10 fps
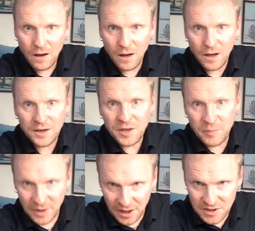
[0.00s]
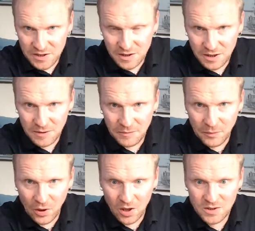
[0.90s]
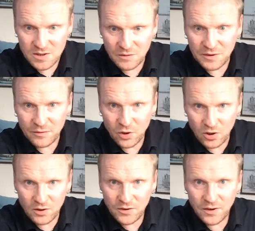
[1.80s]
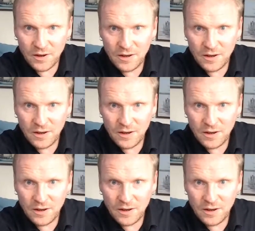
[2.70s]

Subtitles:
in the biggest parts of the world.